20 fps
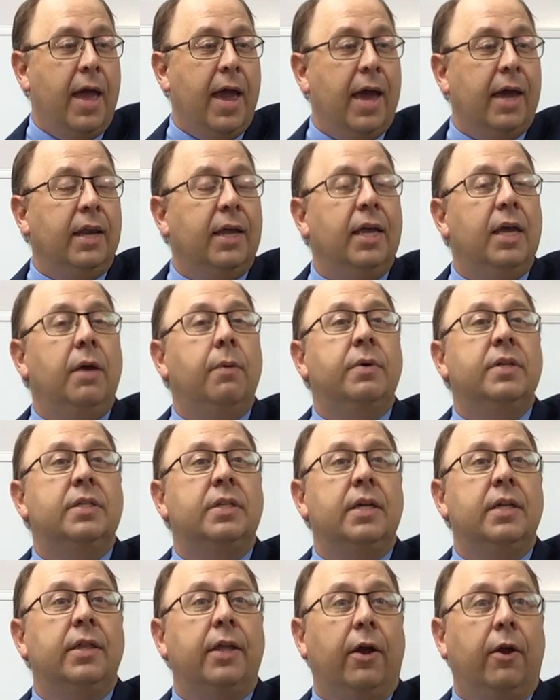And he
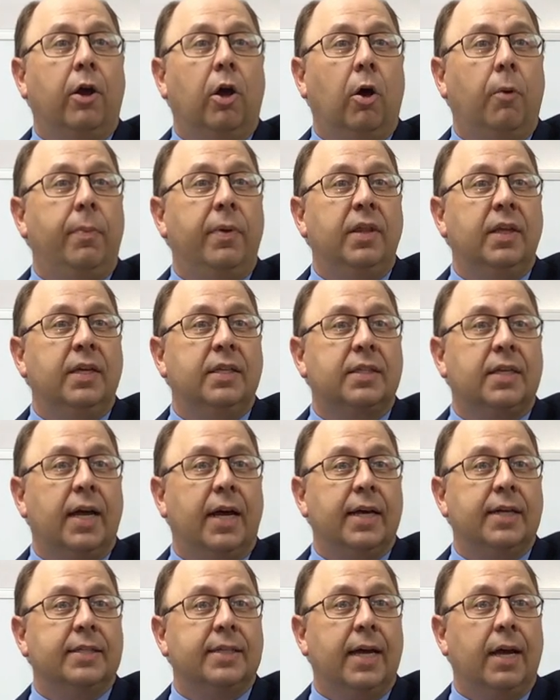was in there helping these
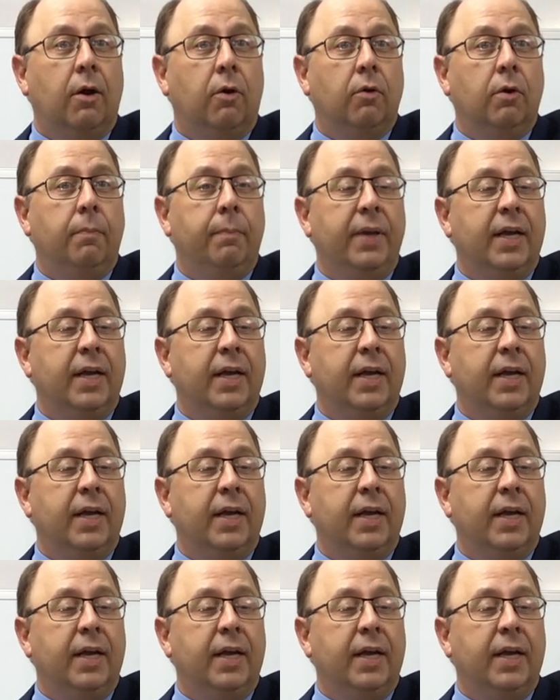guys out.